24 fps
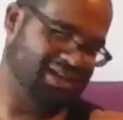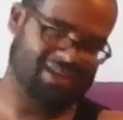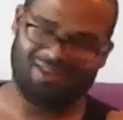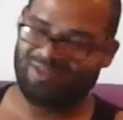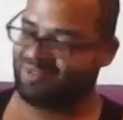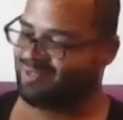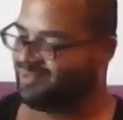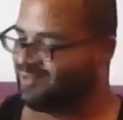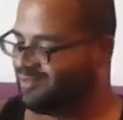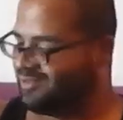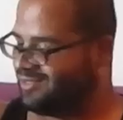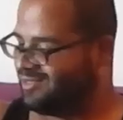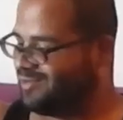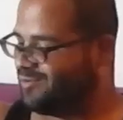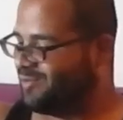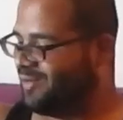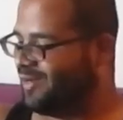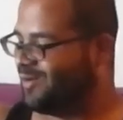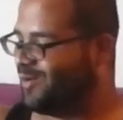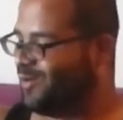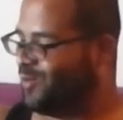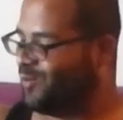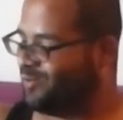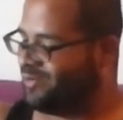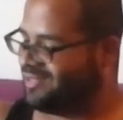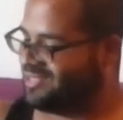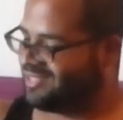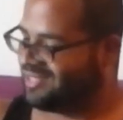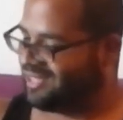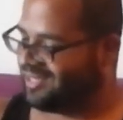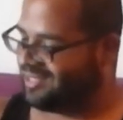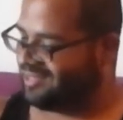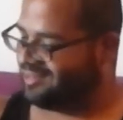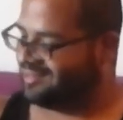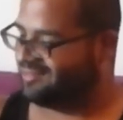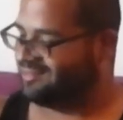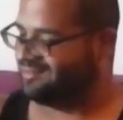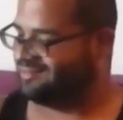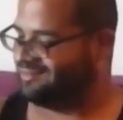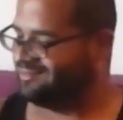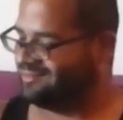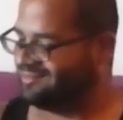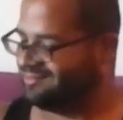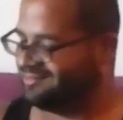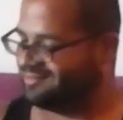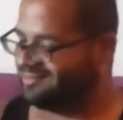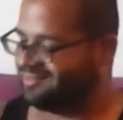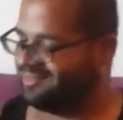yeah, this is my Kobe set.
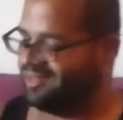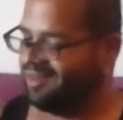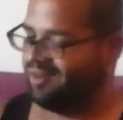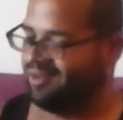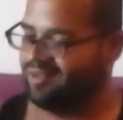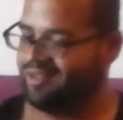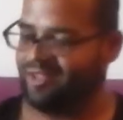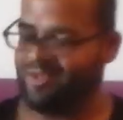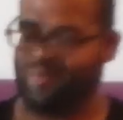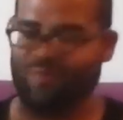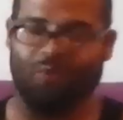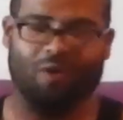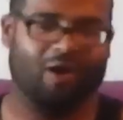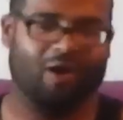All 8